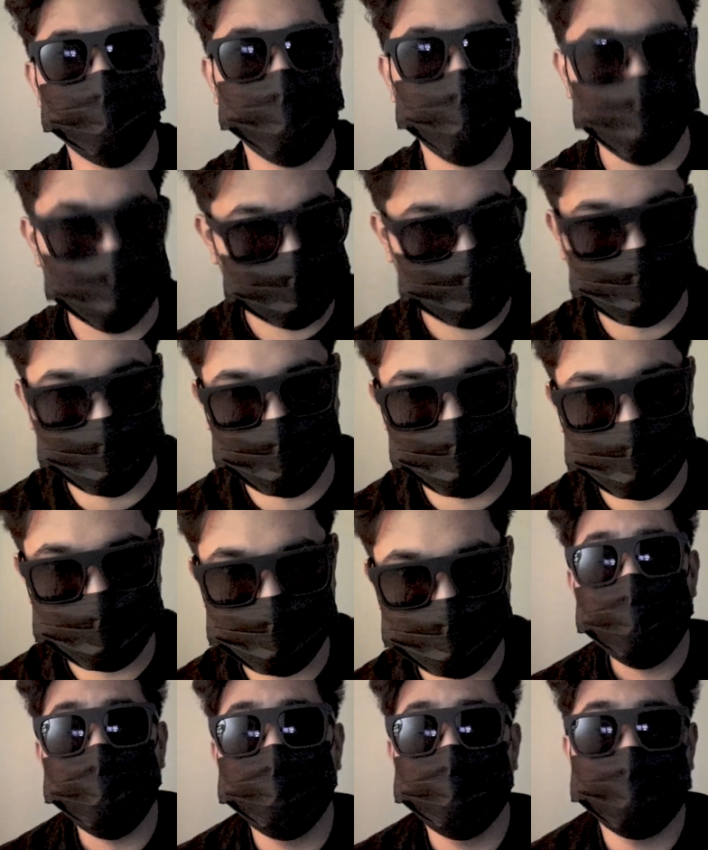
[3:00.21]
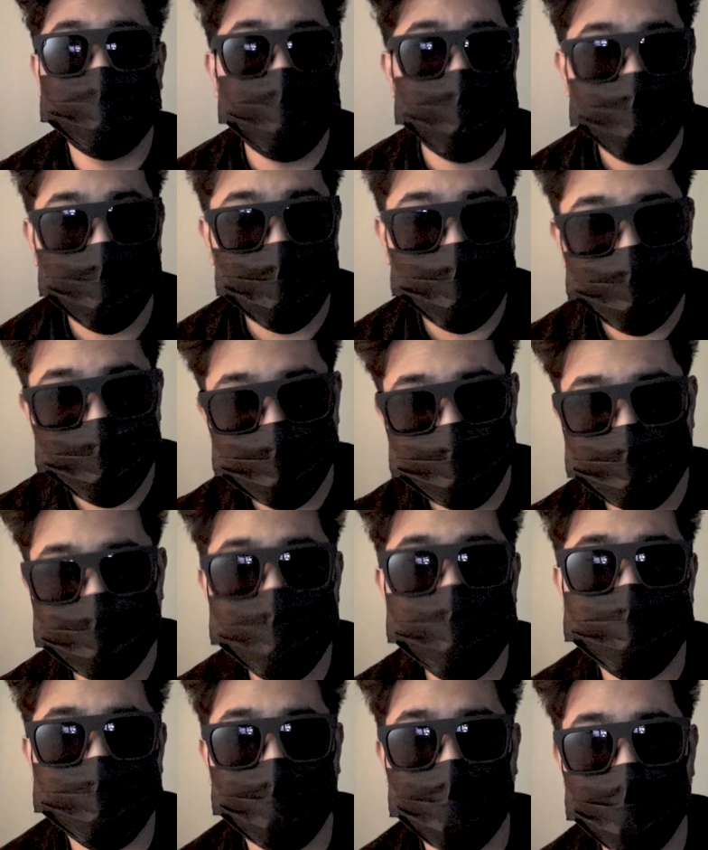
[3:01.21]
too short to let others
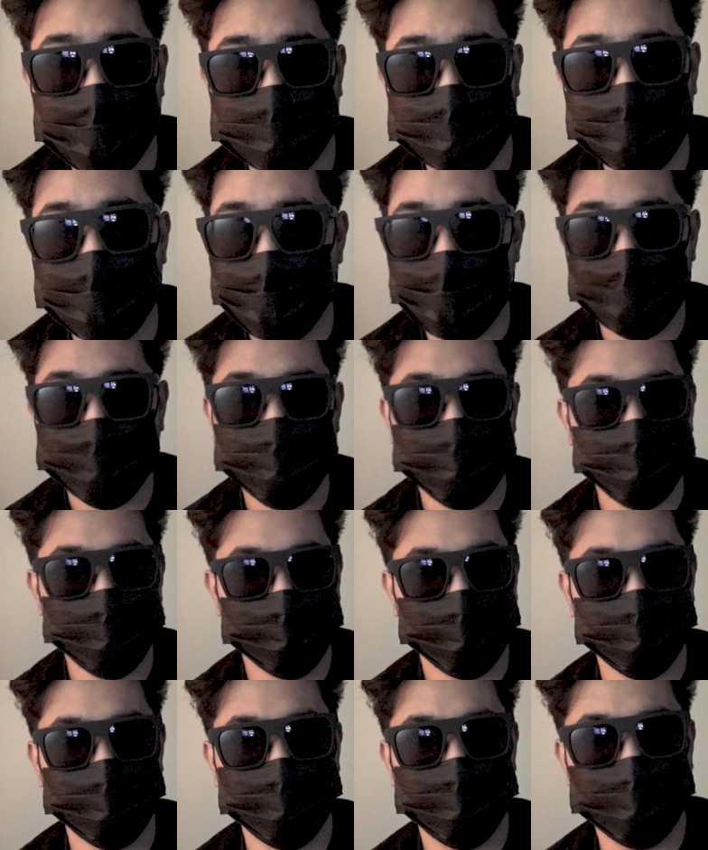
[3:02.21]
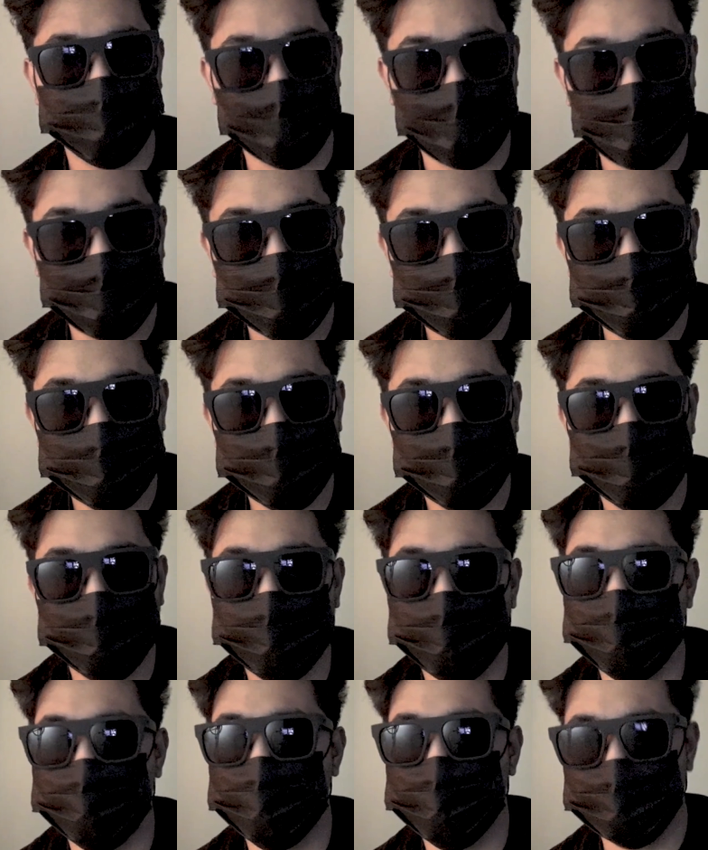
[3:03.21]
decide how you should sound,
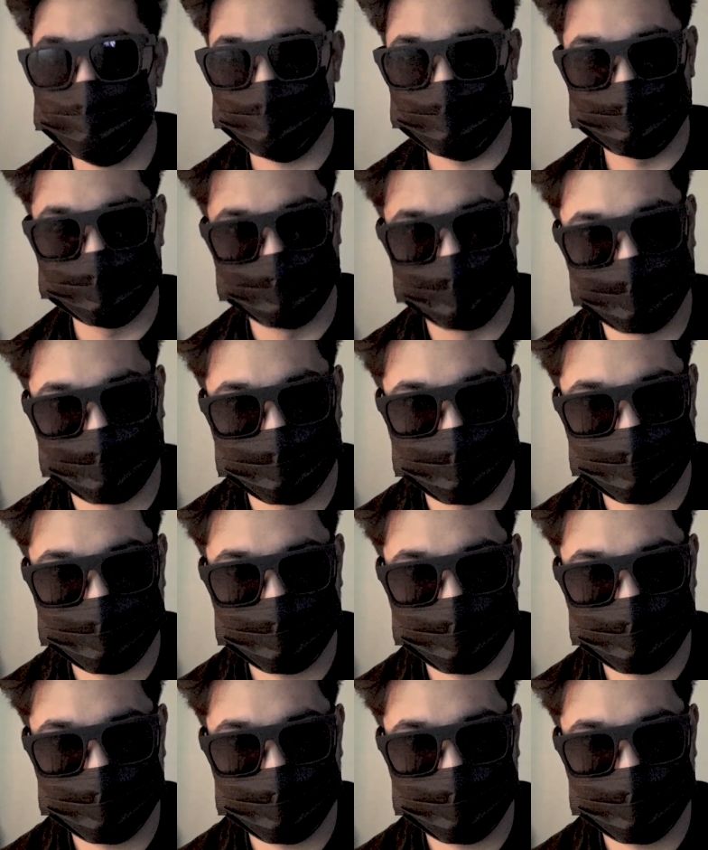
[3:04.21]
who you should be.